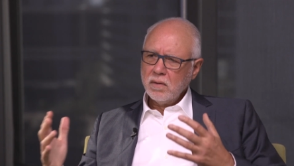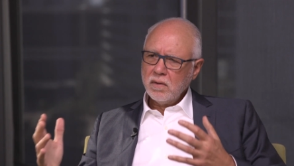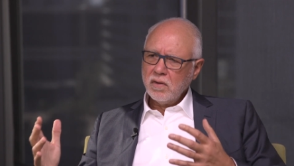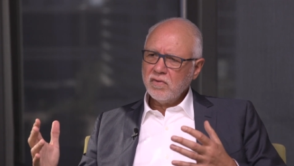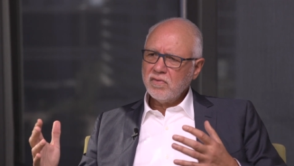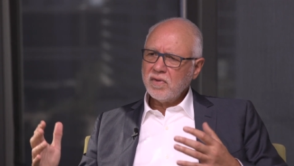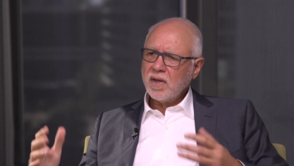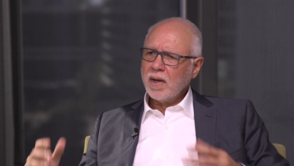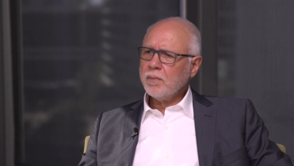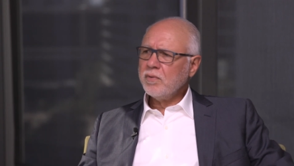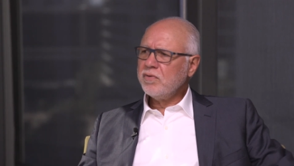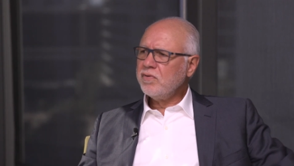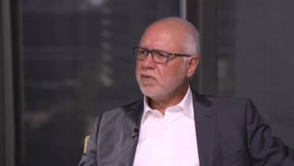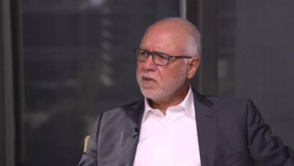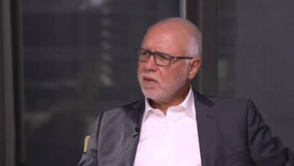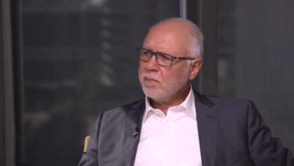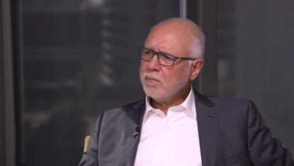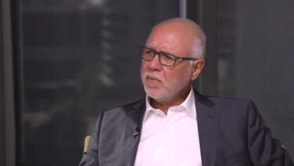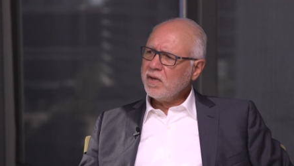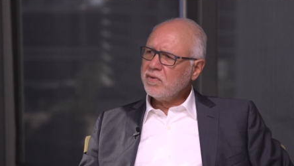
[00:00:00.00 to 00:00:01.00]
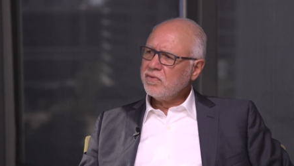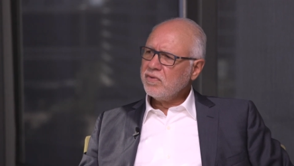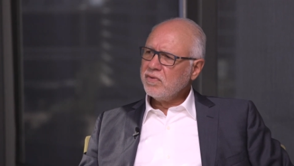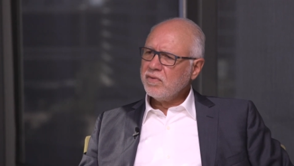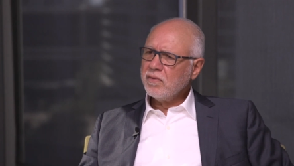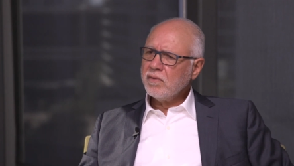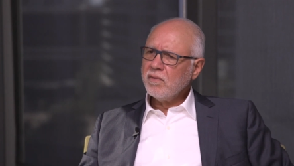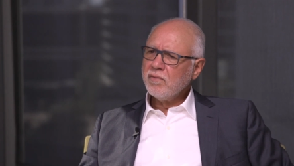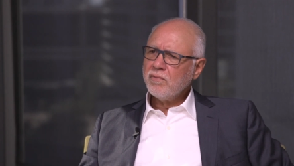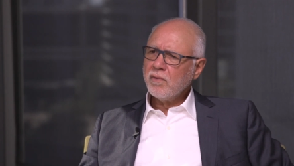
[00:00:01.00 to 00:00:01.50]
establishing the basis
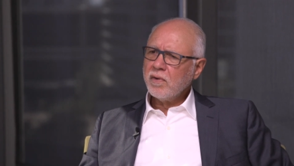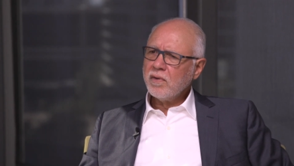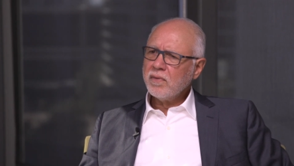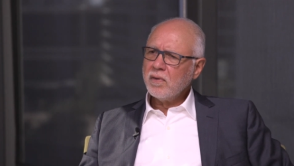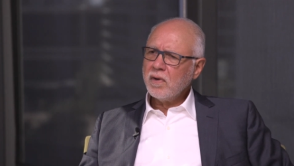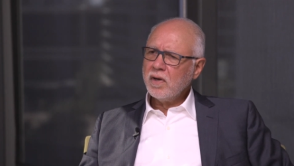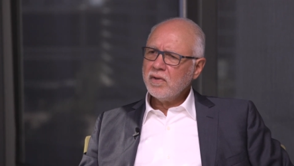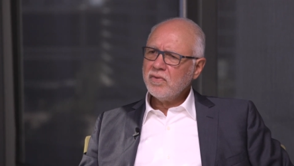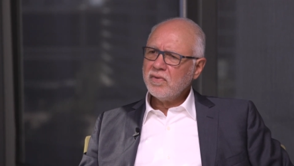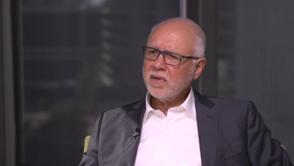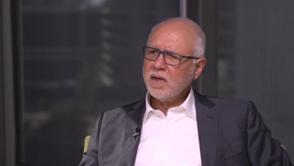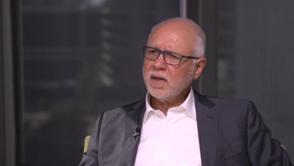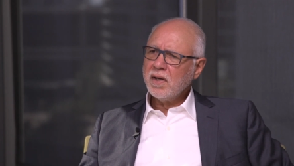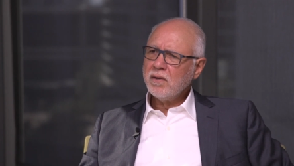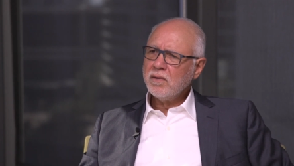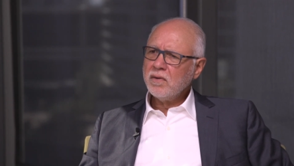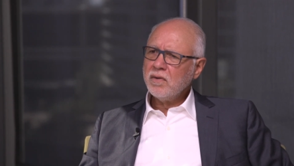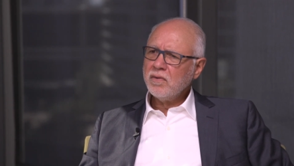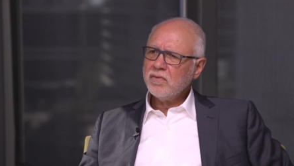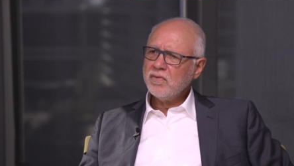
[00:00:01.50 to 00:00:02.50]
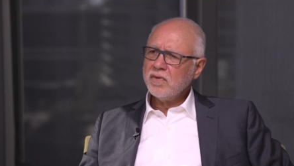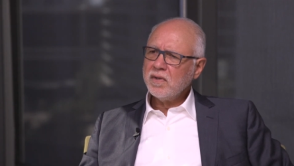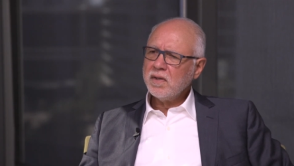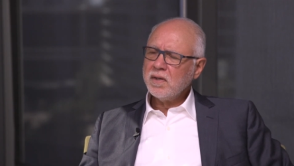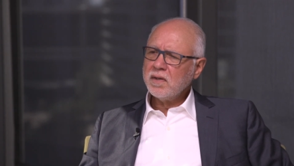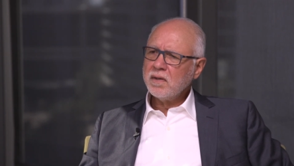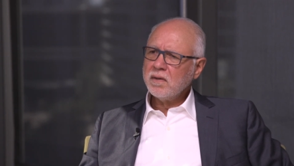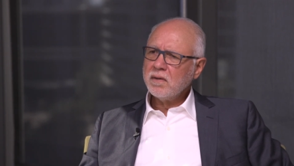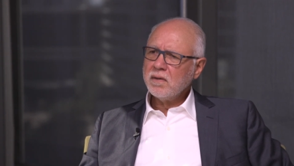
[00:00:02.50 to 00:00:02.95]
of the fourth heart sound using